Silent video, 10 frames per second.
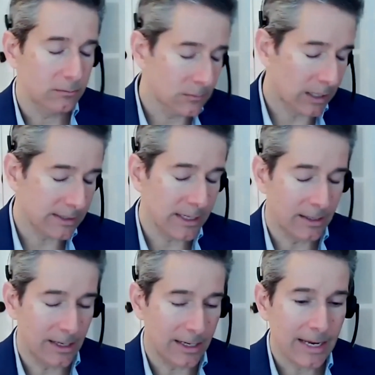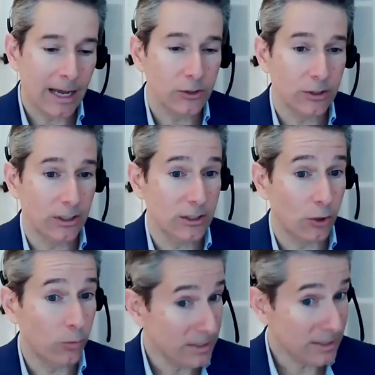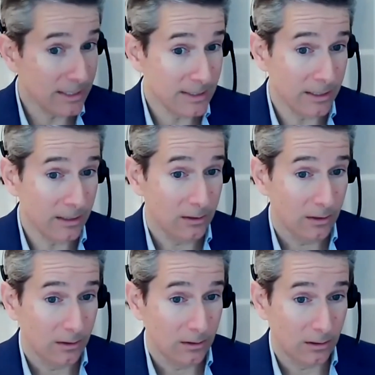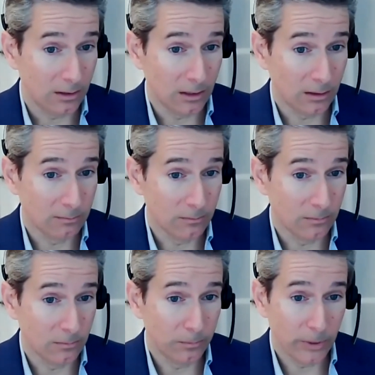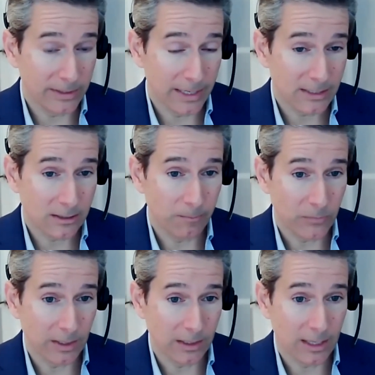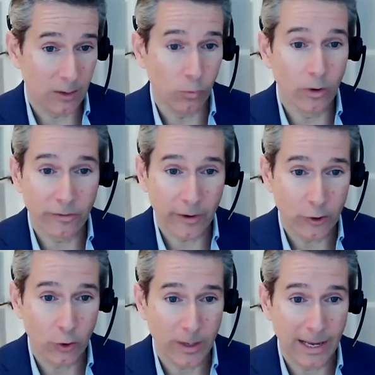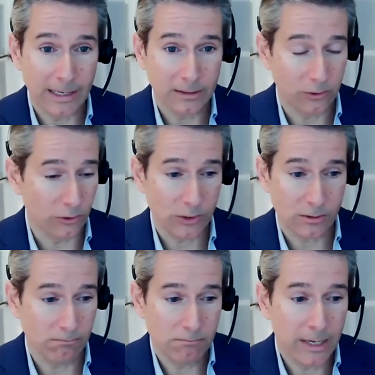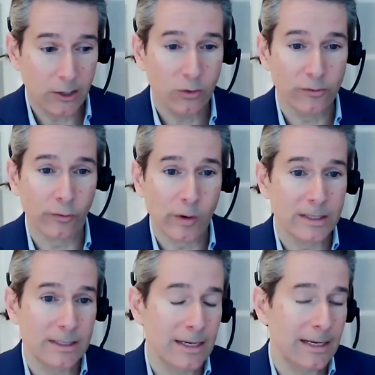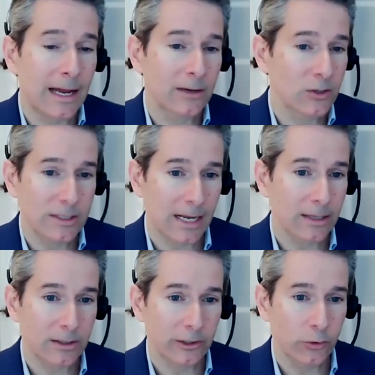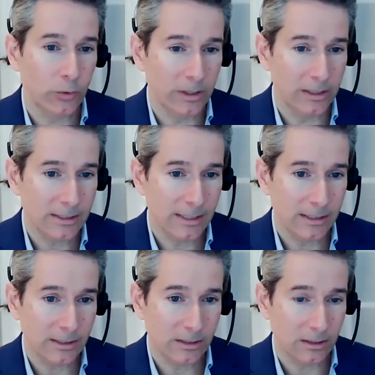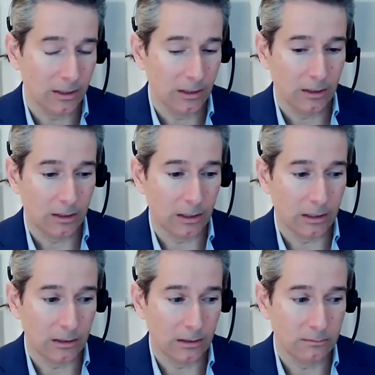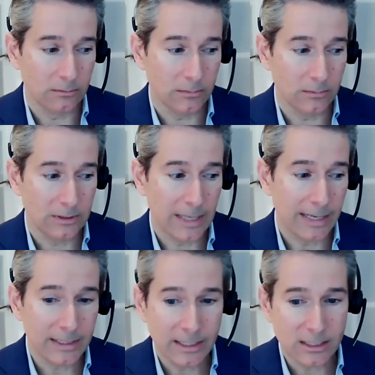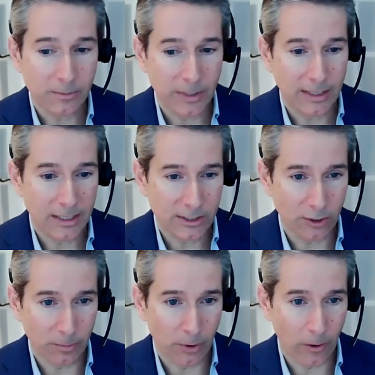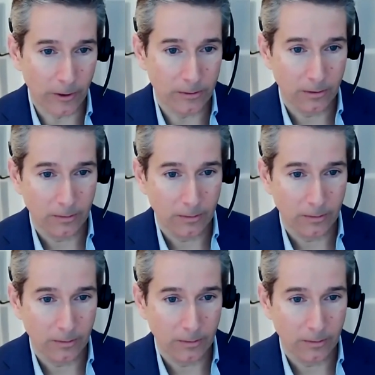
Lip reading: I'm not saying the accounting is always easy, but that's something that we're very good at. There's many good forensic accountants out there who can assist. That tends to be the easier part.